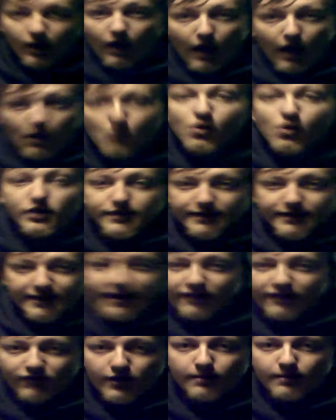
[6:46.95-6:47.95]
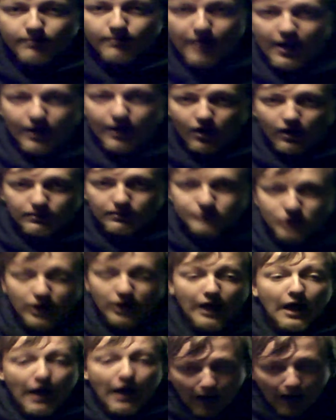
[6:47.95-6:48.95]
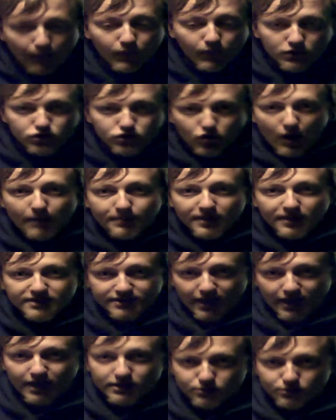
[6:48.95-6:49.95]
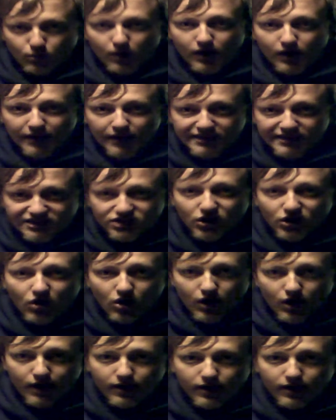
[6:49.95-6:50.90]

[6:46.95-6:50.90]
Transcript: I wouldn't give him that option. I would drop his ass where he stood.